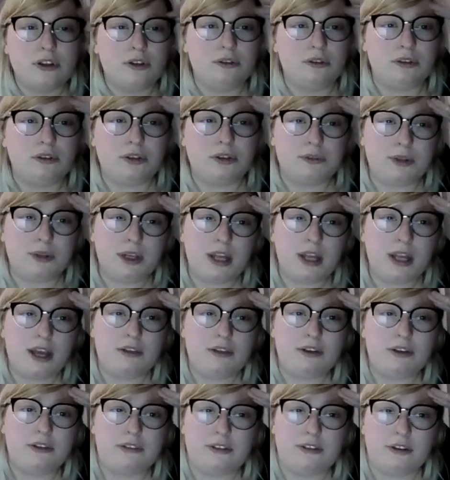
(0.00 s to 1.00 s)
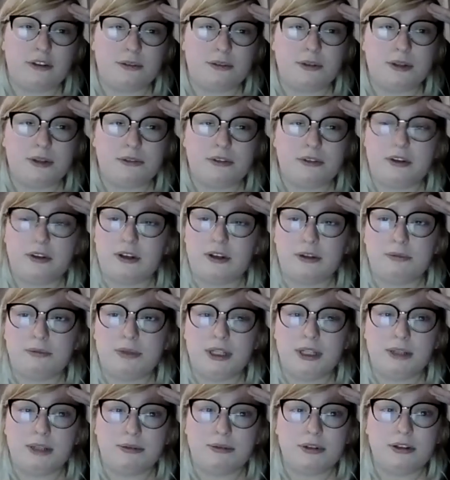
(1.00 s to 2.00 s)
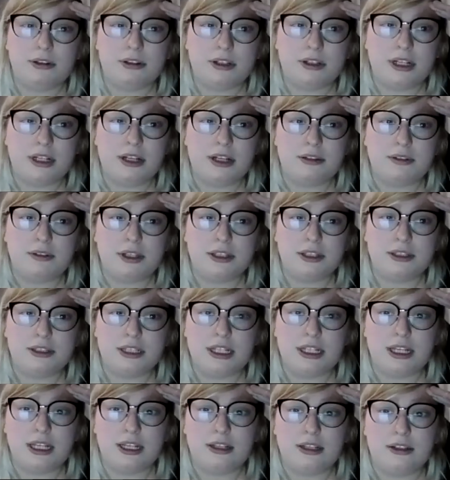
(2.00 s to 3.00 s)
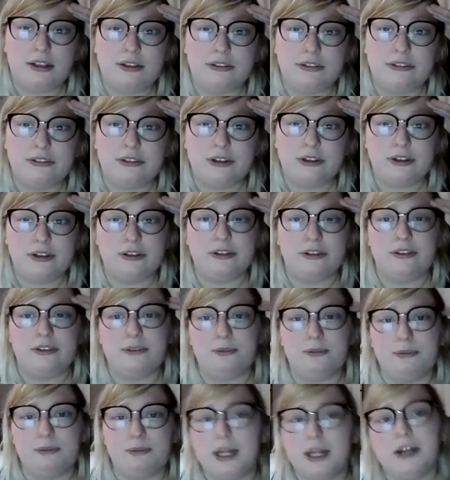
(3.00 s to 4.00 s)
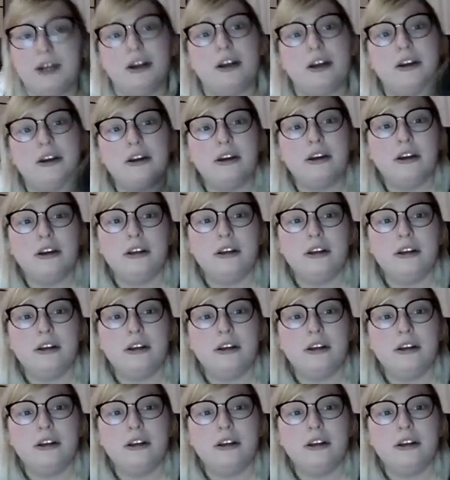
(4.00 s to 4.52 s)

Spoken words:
We've been having so many fucking people coming to hell too. It's weird.